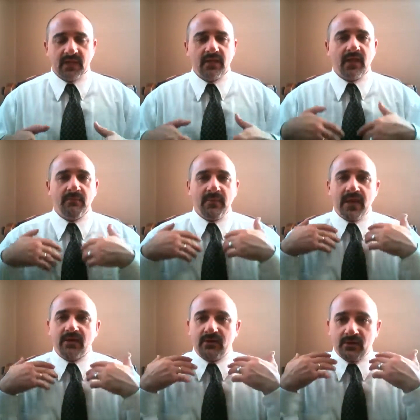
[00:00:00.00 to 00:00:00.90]
In a
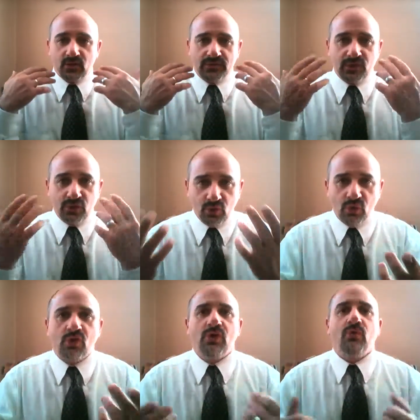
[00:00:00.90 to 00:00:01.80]
manner using
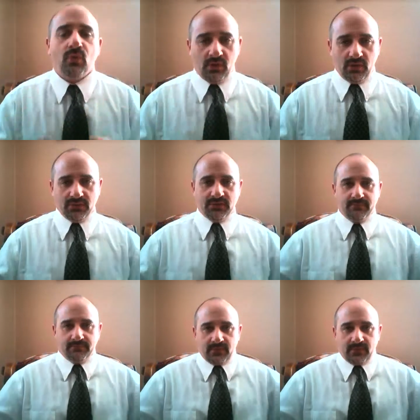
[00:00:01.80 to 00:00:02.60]
your words.